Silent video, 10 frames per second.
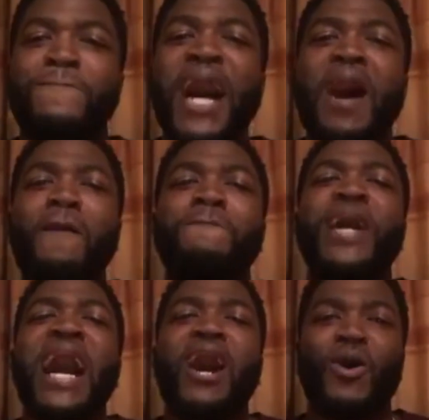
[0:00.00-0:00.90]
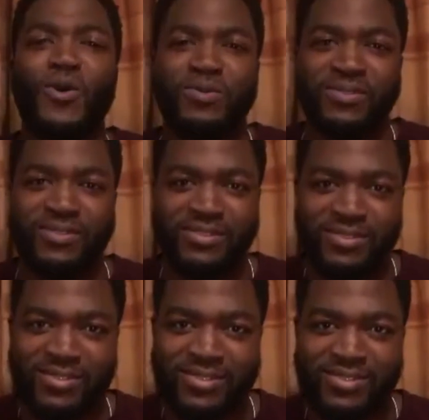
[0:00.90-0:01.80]
bow, bow.
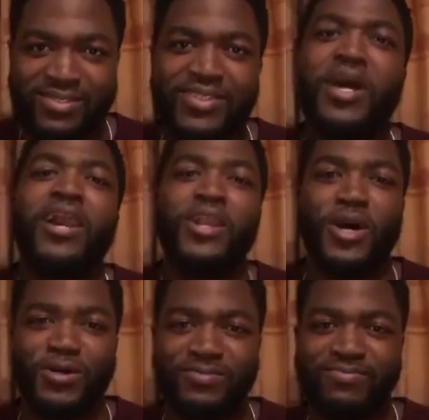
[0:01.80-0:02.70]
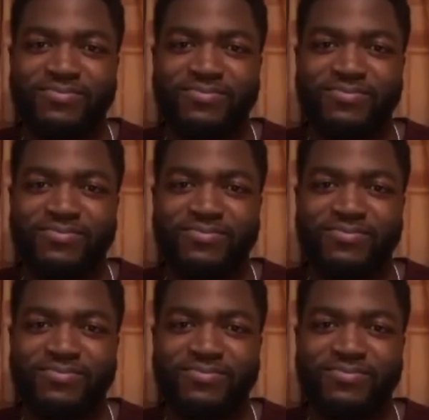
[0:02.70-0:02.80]
Done no.